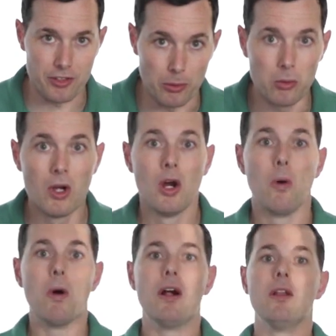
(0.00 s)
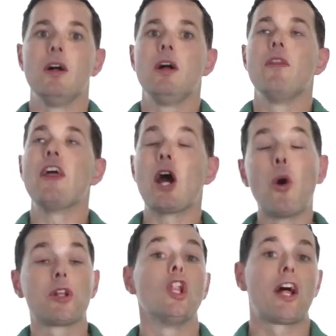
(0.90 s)
do? Well, they
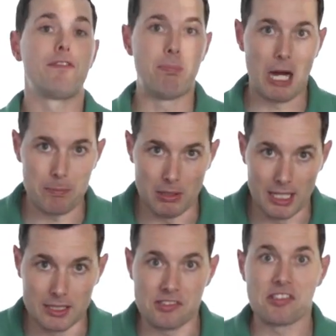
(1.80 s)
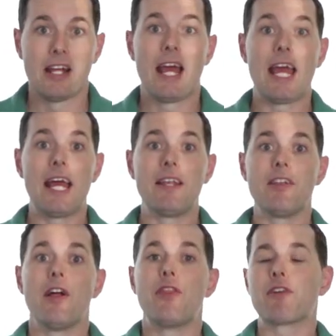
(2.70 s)
own a lot of pipelines,
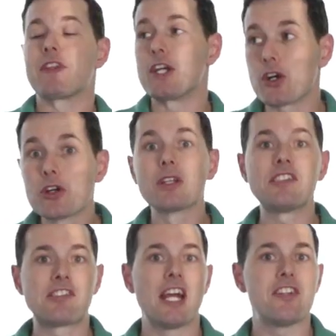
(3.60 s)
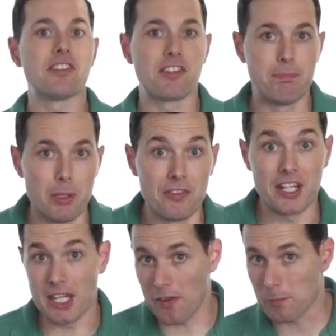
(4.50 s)
and they're in the early stages of building
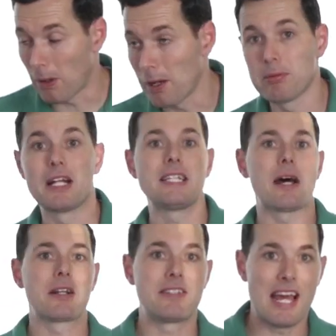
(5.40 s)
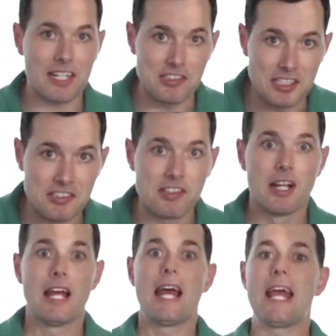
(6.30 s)
another pipeline down in Texas,
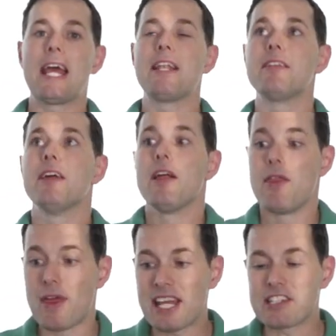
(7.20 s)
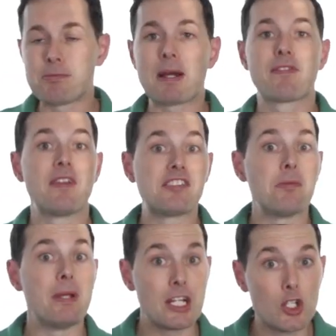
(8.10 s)
and they expect for this to
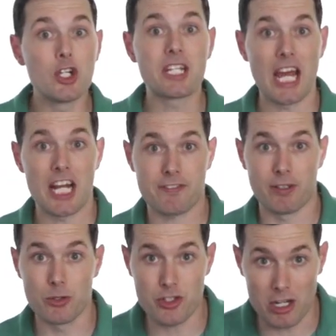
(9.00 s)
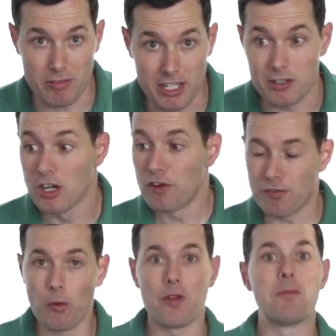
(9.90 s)
be a good cash flow generator
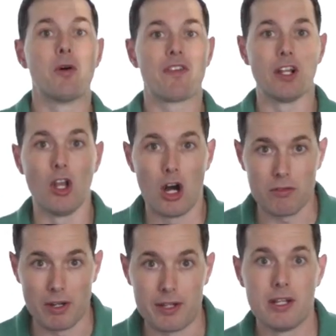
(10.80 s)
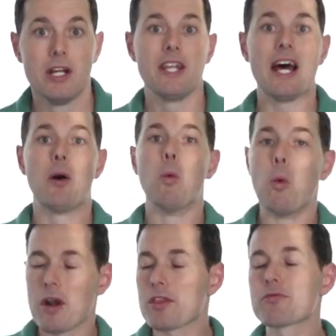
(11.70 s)
for them over the long run. Now,
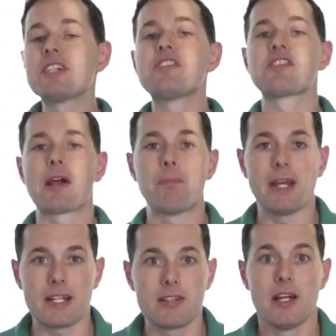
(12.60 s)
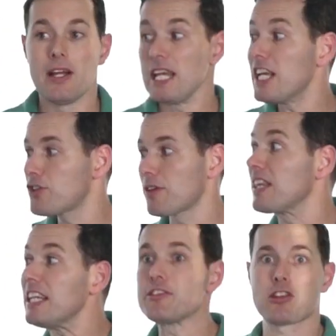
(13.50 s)
one of the reasons I picked each of
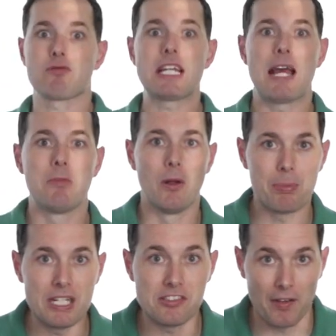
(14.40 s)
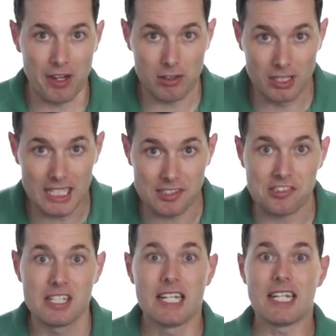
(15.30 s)
these three MLPs on our
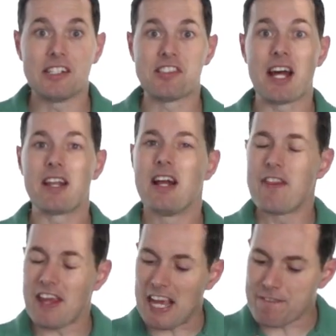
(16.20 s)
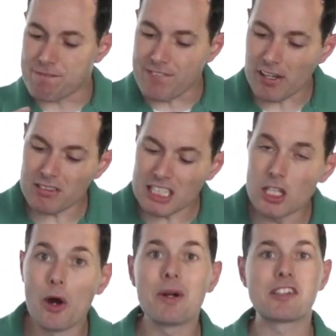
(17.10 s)
list is that they have fairly
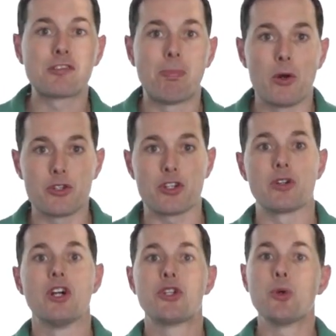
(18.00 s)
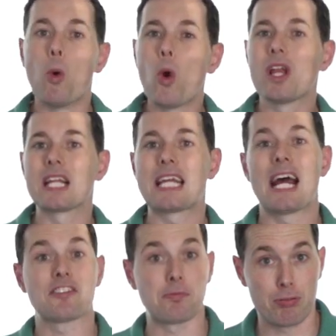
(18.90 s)
low exposure to oil and
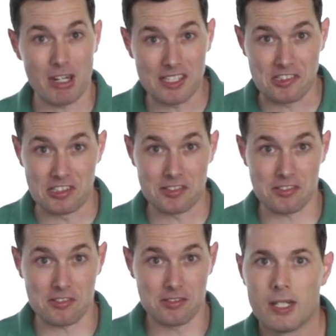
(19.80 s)
gas prices.